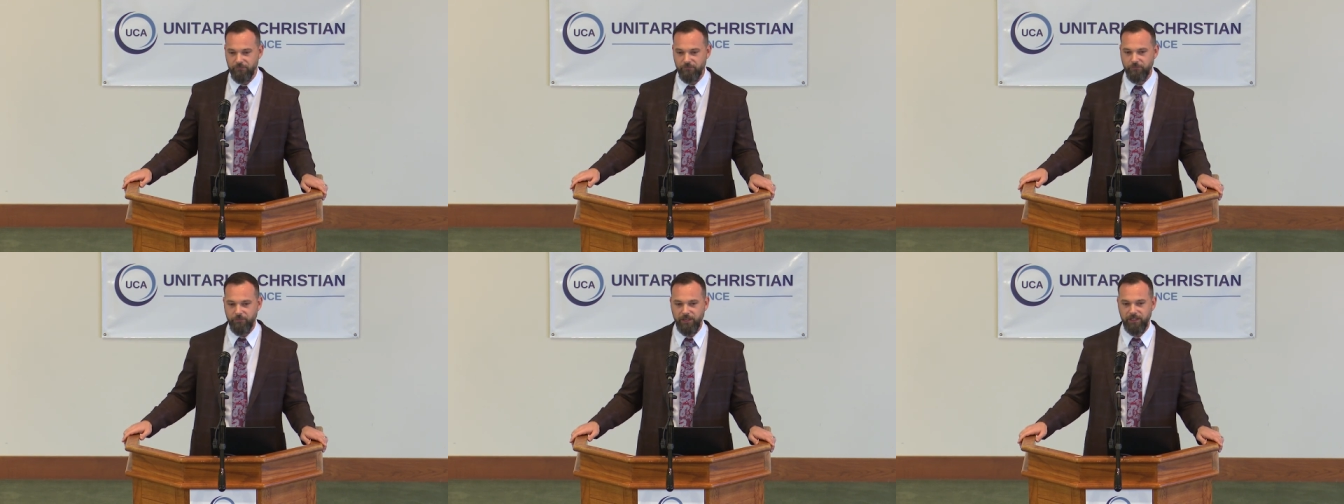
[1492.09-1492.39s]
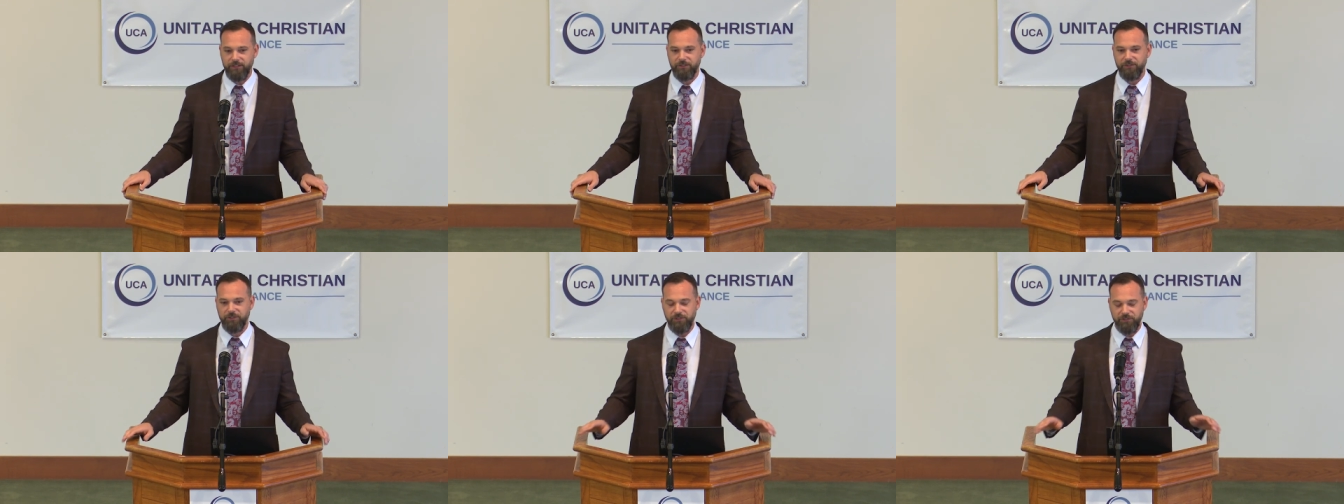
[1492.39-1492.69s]

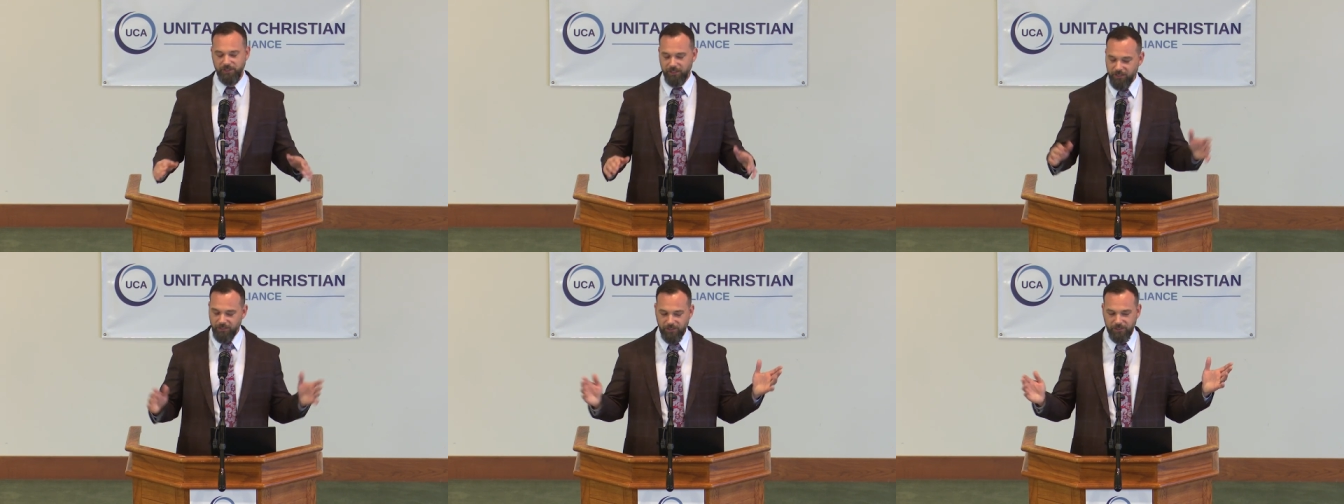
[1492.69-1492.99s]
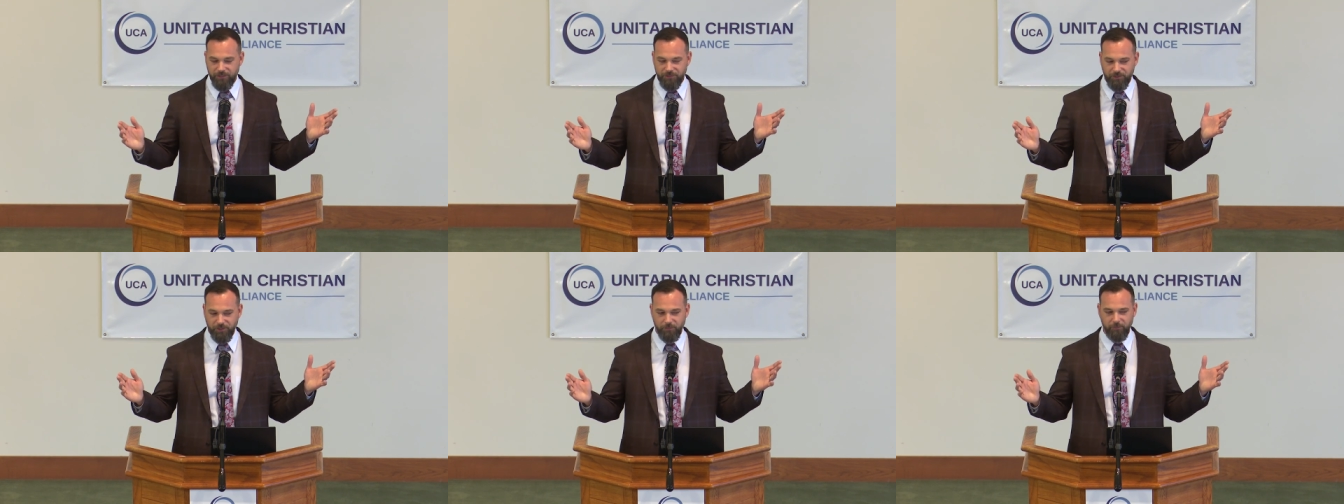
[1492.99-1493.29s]
invent
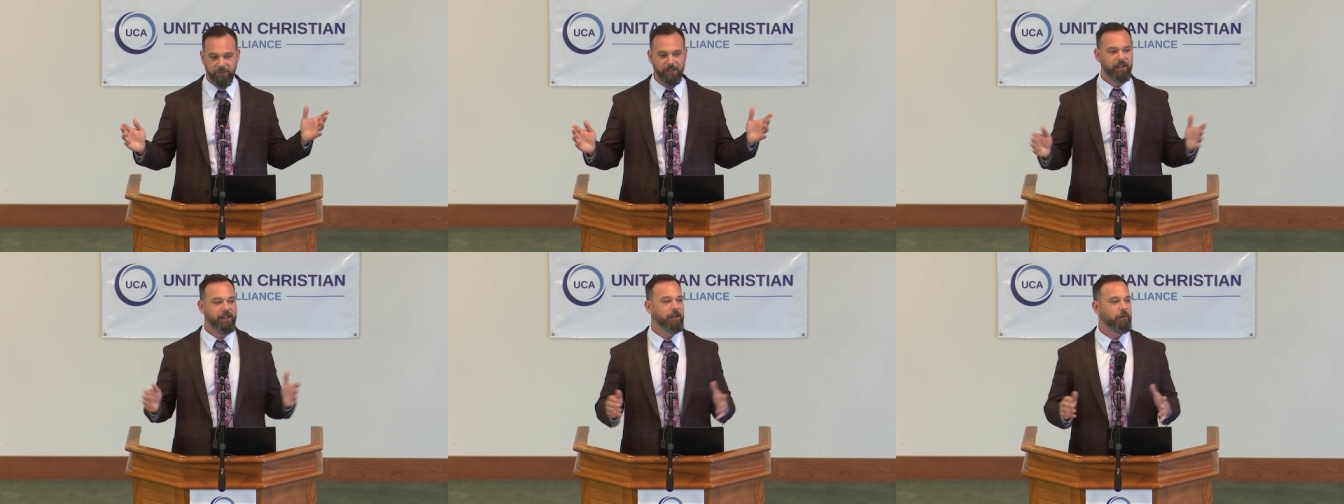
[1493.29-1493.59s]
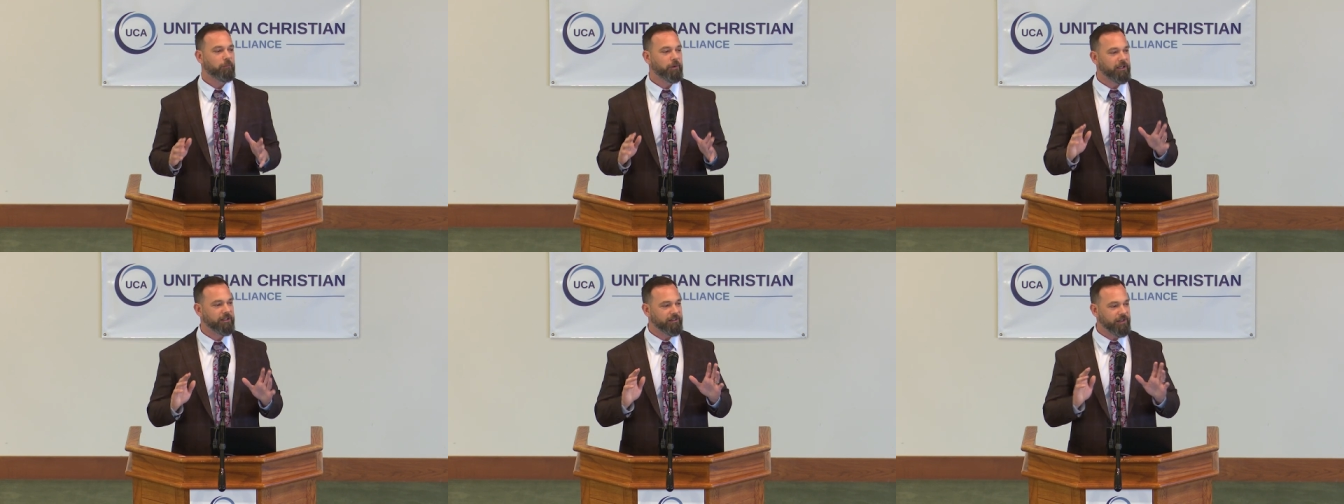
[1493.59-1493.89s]
Socinianism.
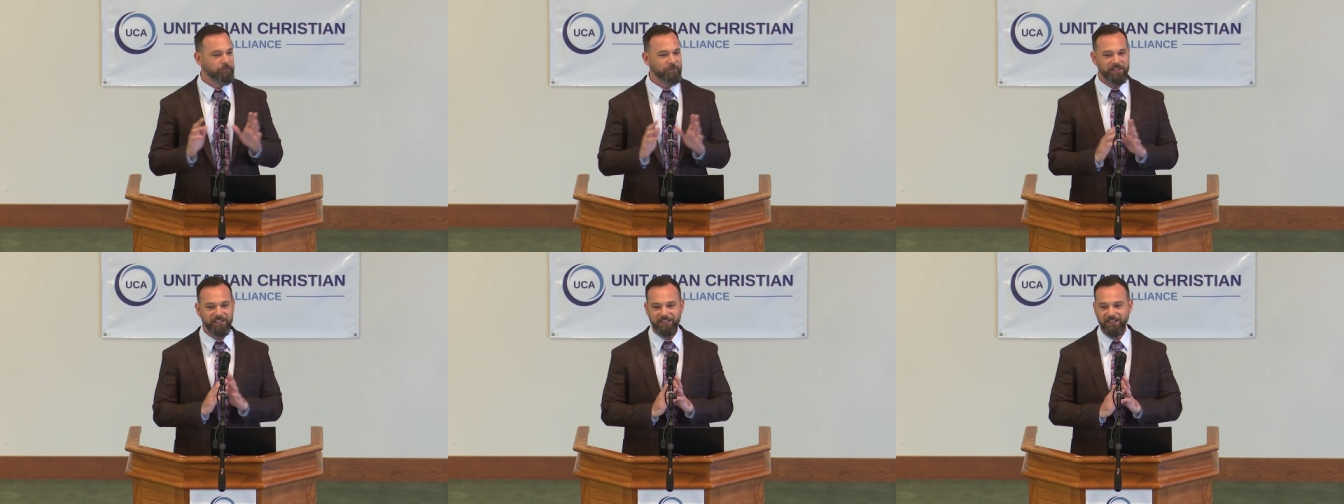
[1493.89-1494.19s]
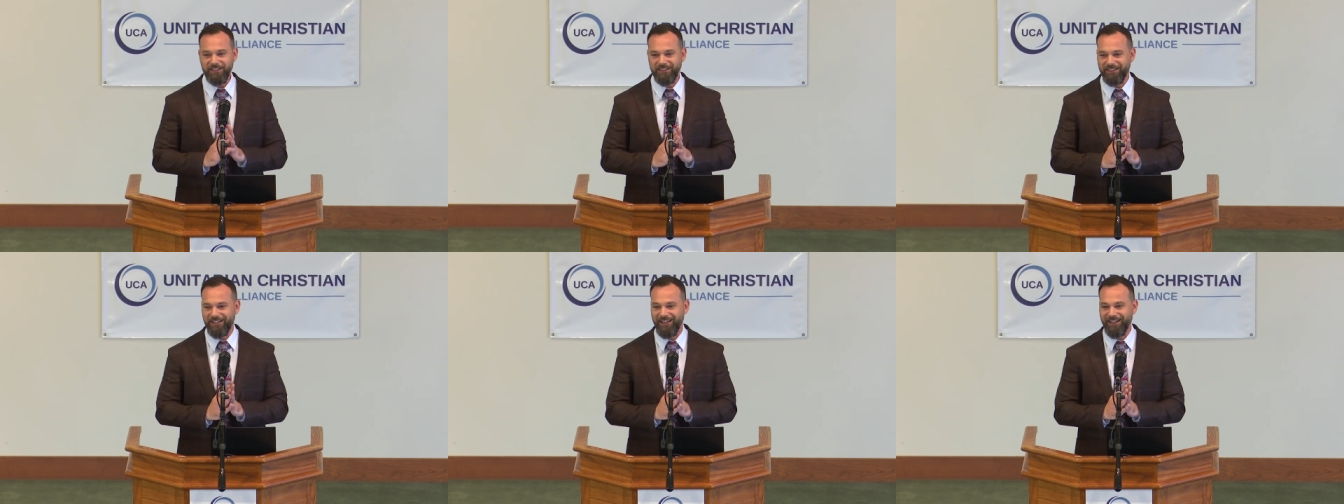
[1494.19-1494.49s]
But let me just,